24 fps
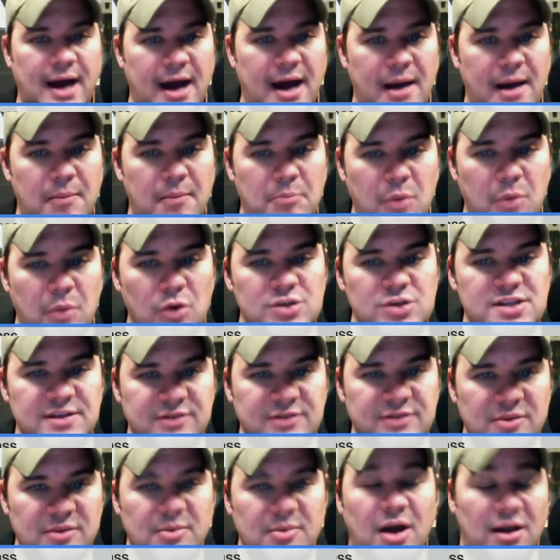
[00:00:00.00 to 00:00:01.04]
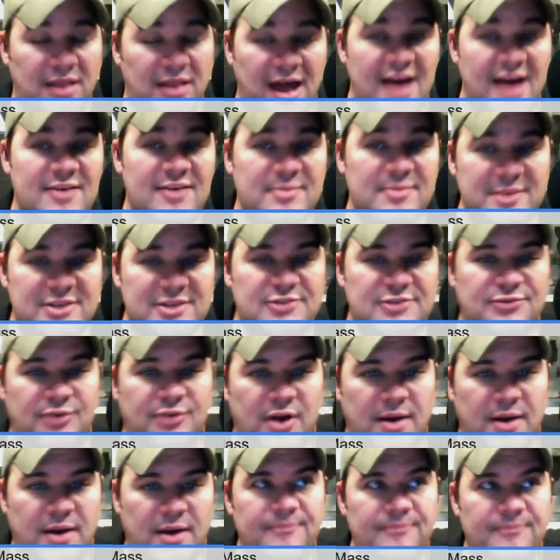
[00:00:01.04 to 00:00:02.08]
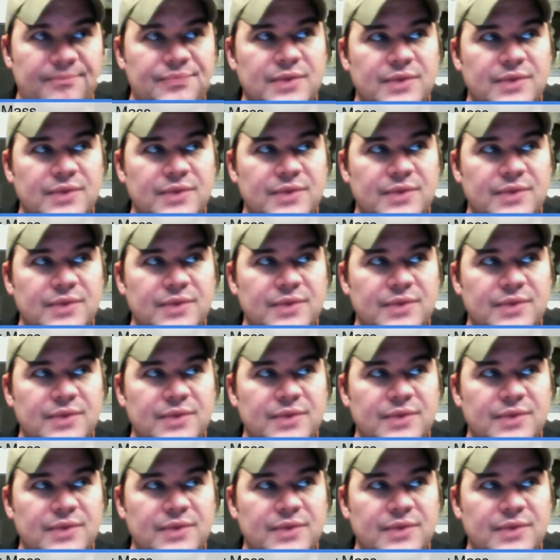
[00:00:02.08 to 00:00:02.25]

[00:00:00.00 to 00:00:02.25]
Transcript: Most of them, a lot of them, it's from